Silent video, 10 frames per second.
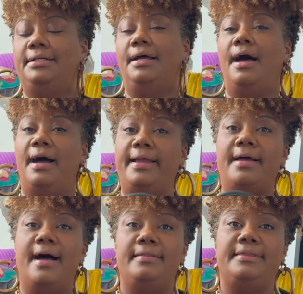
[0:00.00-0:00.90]
I
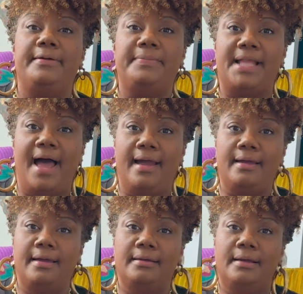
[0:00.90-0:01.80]
got the black
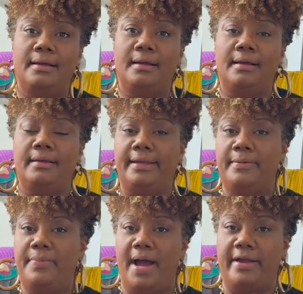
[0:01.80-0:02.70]

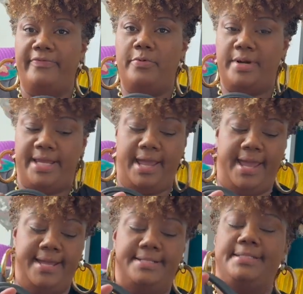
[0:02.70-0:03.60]
Empire
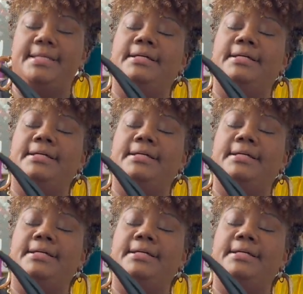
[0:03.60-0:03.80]
48